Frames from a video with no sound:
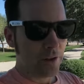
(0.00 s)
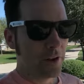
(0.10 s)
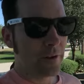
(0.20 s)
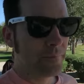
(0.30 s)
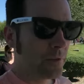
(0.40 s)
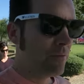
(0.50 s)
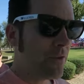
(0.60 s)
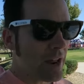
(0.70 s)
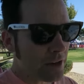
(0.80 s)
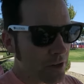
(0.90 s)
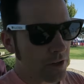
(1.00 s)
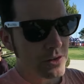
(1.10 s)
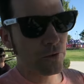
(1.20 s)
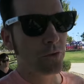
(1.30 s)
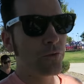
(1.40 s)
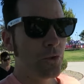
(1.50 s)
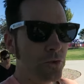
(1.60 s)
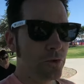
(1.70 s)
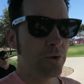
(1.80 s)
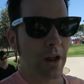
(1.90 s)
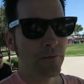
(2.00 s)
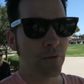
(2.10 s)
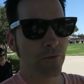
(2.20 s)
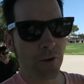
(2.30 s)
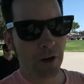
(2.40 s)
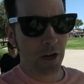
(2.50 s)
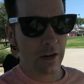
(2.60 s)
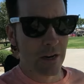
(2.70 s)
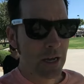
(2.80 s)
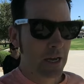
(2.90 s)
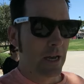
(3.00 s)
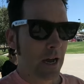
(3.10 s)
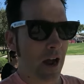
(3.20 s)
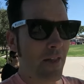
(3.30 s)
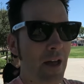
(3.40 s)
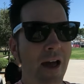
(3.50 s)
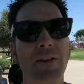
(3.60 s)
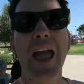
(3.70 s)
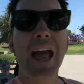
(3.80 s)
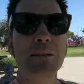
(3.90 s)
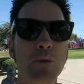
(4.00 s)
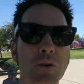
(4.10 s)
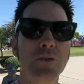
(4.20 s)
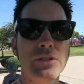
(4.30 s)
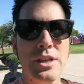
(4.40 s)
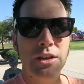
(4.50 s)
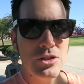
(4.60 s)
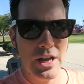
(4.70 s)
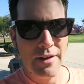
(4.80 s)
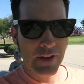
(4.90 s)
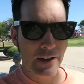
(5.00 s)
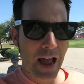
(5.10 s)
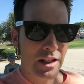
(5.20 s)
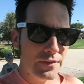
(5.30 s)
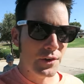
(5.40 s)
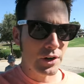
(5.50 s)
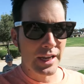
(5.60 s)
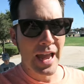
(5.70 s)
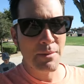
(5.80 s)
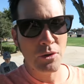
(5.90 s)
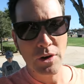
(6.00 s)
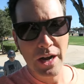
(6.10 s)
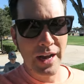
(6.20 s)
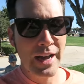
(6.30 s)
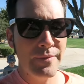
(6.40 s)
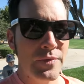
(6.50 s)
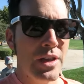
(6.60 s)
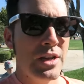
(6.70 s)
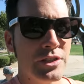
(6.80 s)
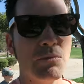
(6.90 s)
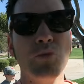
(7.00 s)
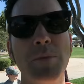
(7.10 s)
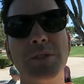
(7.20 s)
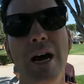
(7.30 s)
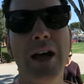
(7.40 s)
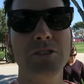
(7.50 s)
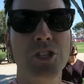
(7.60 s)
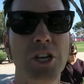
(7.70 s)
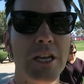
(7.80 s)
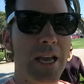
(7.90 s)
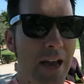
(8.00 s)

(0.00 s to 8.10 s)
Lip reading: the vendors for food and for fun. They have animals. They usually have like an elephant or a camel ride, some reptiles to check